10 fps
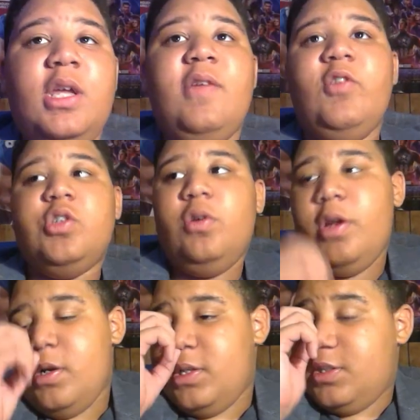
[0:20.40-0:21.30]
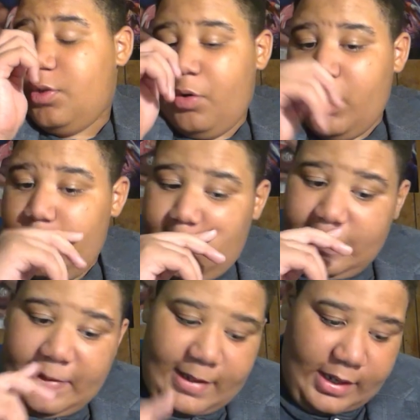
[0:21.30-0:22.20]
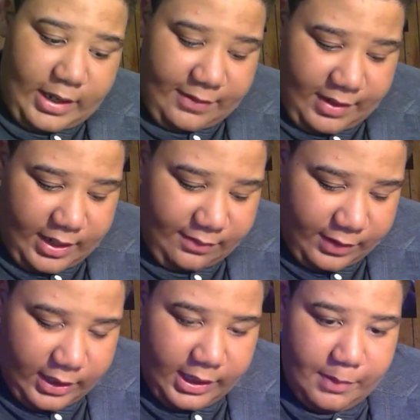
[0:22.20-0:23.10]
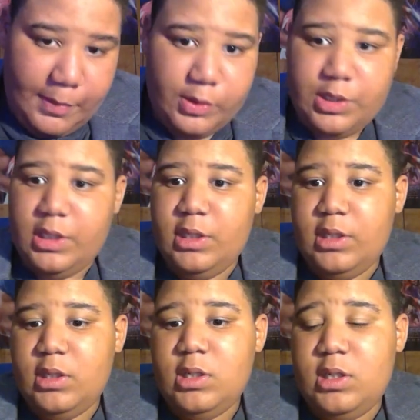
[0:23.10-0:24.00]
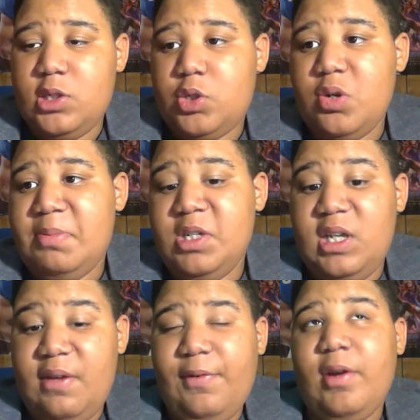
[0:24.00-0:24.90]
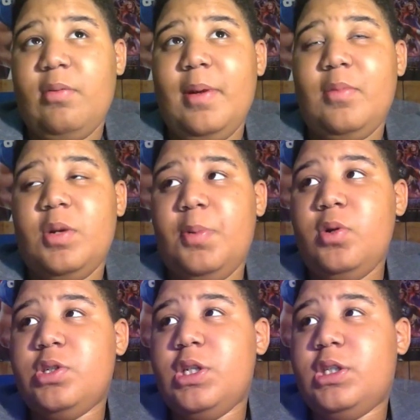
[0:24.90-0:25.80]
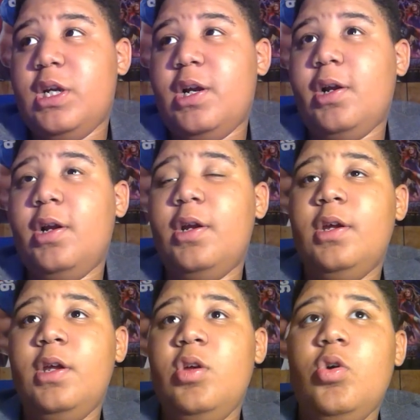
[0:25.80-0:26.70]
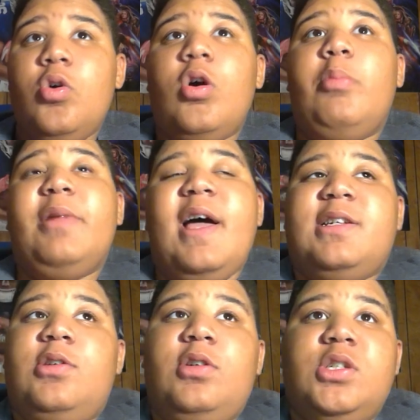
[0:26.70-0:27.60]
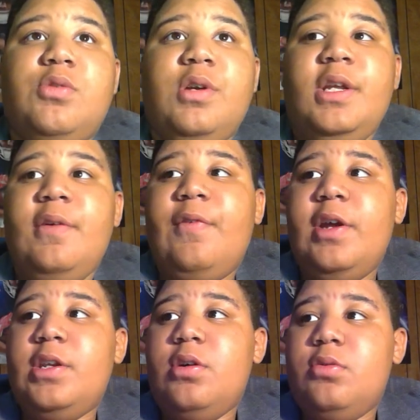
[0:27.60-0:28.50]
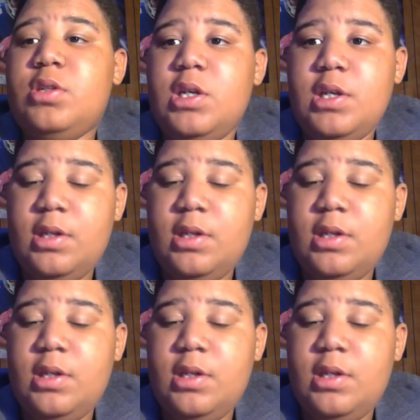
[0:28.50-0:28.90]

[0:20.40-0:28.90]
You can join our Discord. I'll have that invite link posted in the description if I remember to post it there. Or I'll blast it on screen if I don't.